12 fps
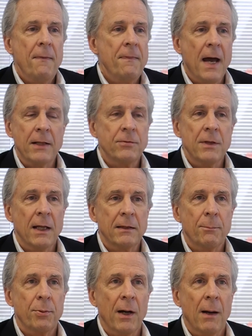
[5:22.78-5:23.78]
that's not
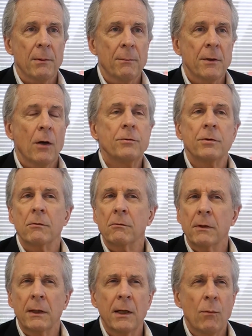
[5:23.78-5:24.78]
the problem. Those are
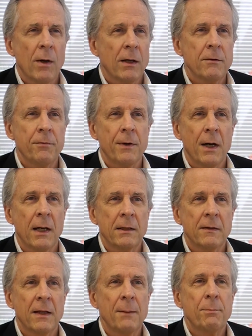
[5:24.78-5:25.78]
really well defined,
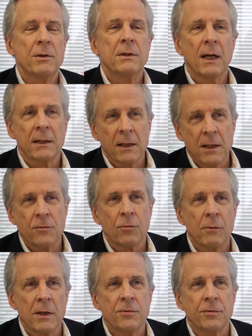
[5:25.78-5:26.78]
and they protect against
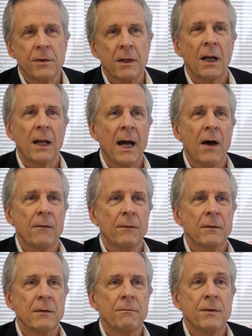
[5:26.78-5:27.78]
risk and allow
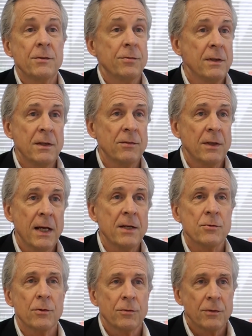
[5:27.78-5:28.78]
the VCs and
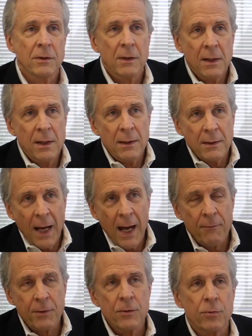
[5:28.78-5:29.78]
angels to
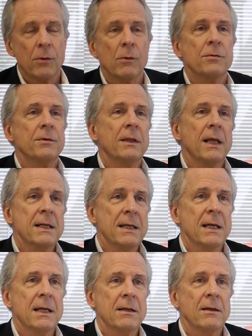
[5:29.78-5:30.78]
have controls that they
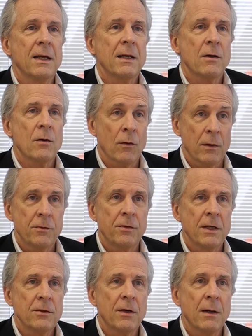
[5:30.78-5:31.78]
need in an early
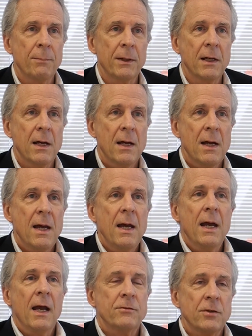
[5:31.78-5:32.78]
stage company.
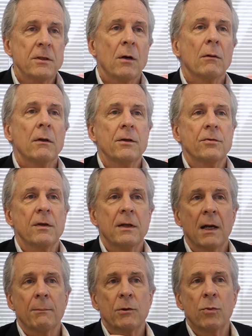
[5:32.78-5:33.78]
It's a total
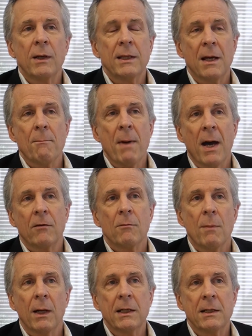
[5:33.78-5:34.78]
disconnect between the amount of
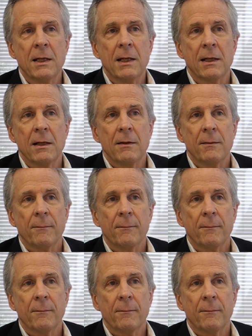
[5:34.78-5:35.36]
money needed,